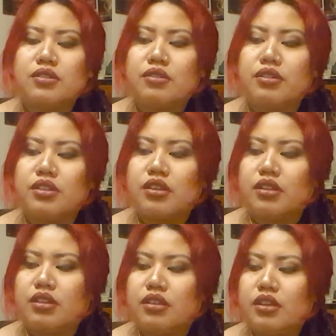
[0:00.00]
or
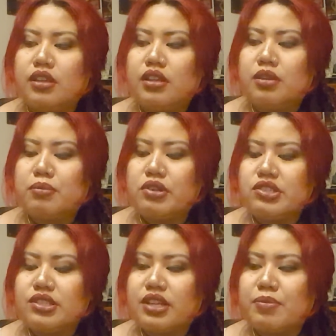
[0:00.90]
the
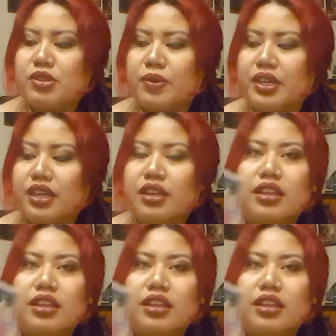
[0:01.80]
person stopped doing it.